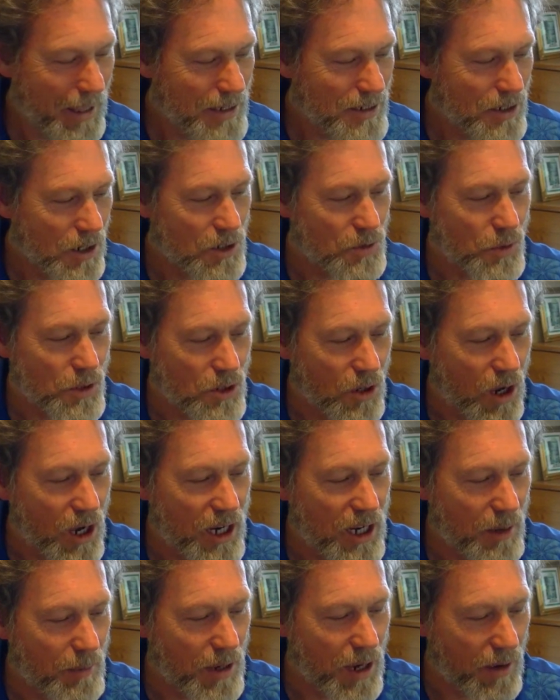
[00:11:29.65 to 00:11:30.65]
So as we're
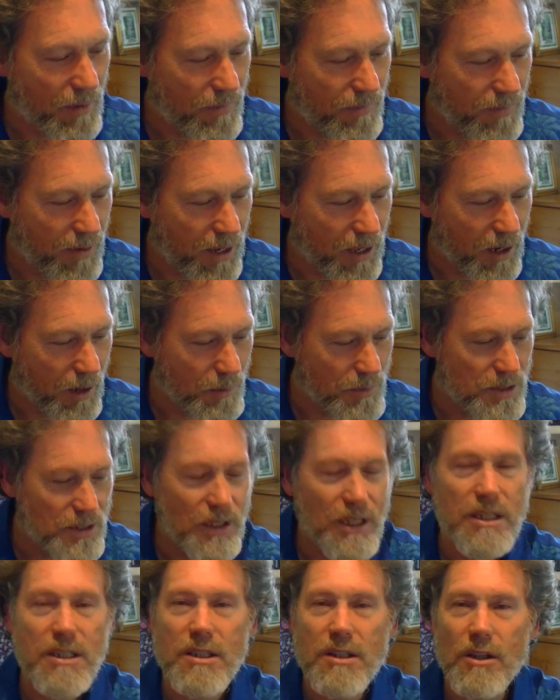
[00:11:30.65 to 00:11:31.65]
talking about
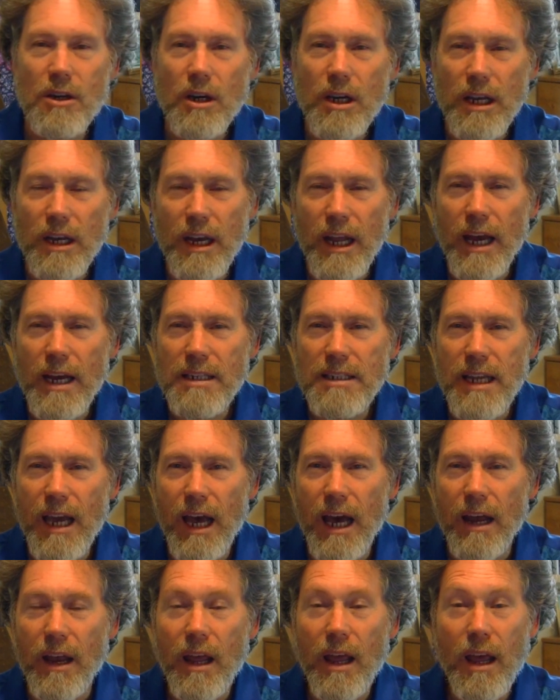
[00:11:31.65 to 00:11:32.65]
phantoms, let's look next
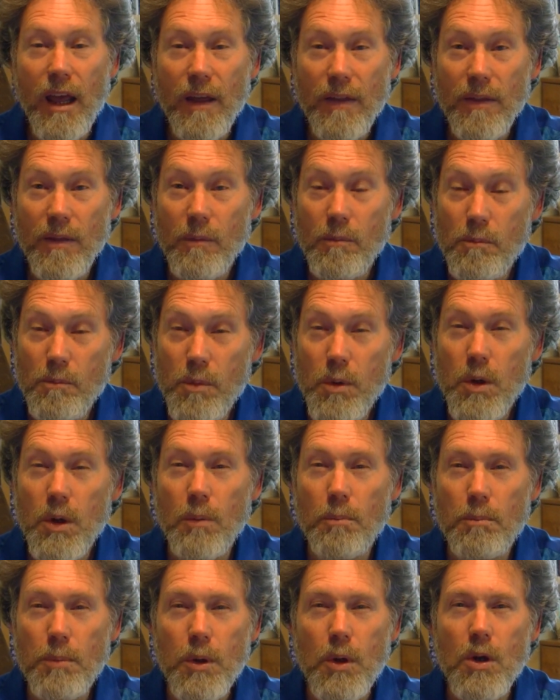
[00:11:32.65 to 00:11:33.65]
at
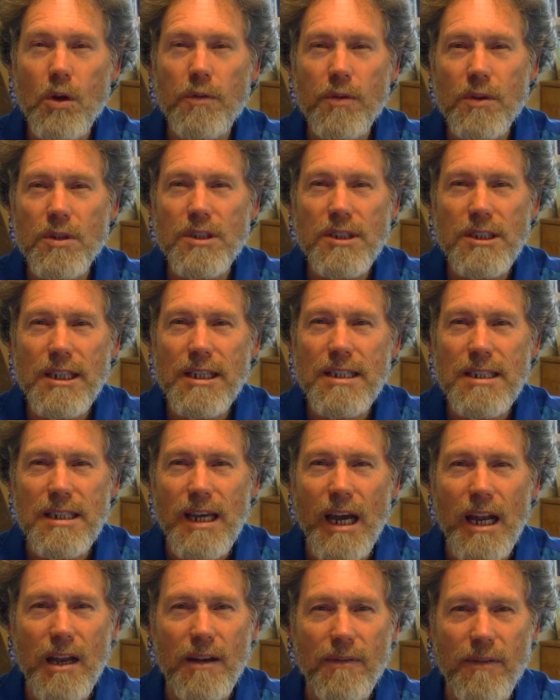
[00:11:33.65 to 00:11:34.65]
beautiful
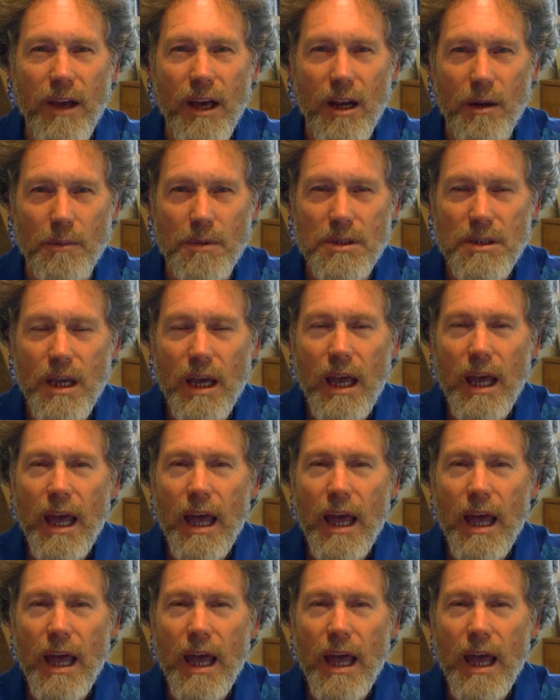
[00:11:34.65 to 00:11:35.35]
six-sided phantoms.